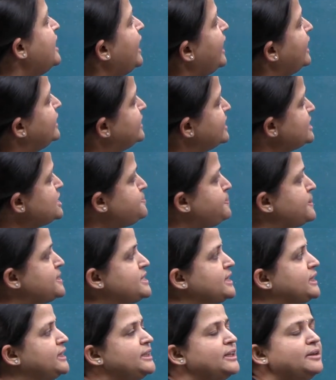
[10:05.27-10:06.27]
In this
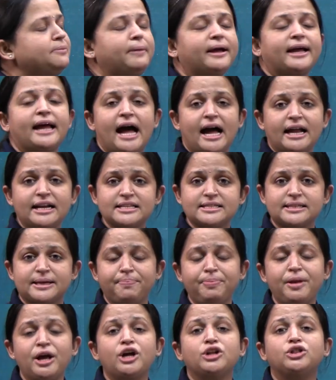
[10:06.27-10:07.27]
particular
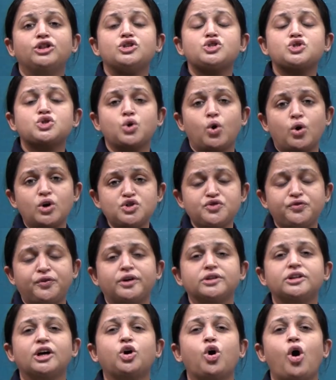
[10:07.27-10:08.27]
mechanism, the source
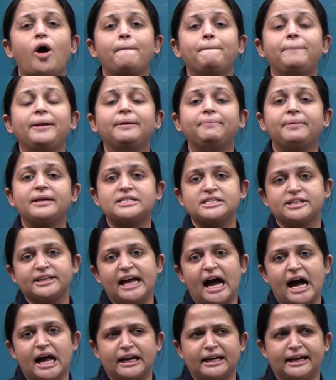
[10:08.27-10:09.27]
for the complementary
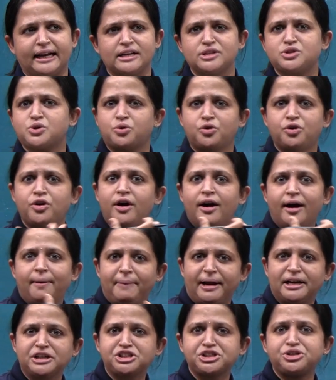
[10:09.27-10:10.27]
RNA, so
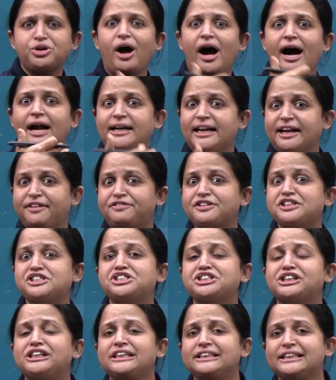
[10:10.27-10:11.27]
mention no
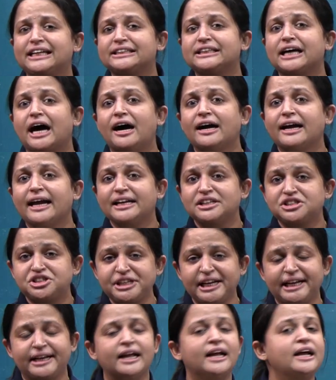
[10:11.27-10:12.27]
artificial, the target
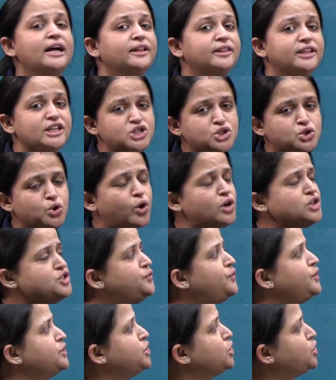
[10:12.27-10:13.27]
gene, the source
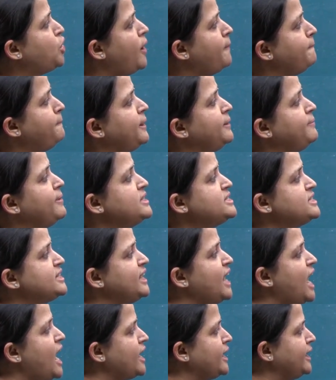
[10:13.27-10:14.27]
for the complementary
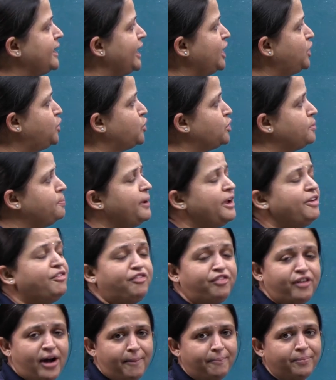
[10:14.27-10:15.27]
RNA could be
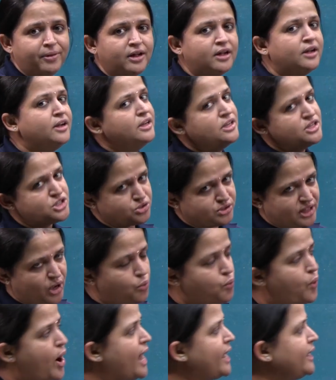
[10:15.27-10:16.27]
from, so the
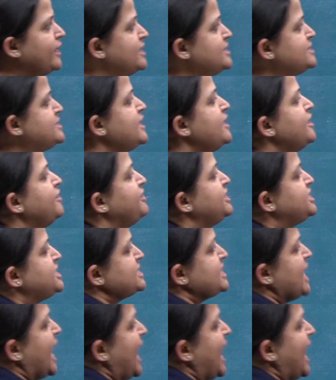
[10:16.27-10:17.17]
virus which is